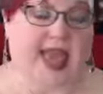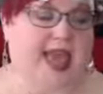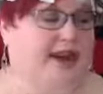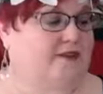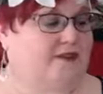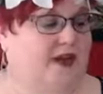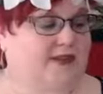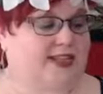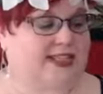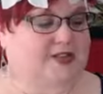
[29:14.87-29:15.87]
And I found
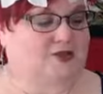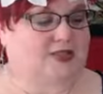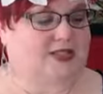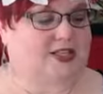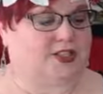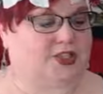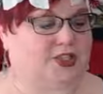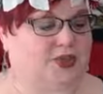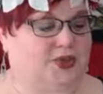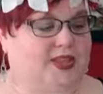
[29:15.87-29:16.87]
this interesting
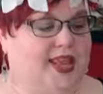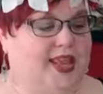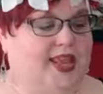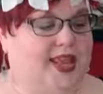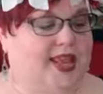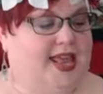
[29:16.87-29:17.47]
too that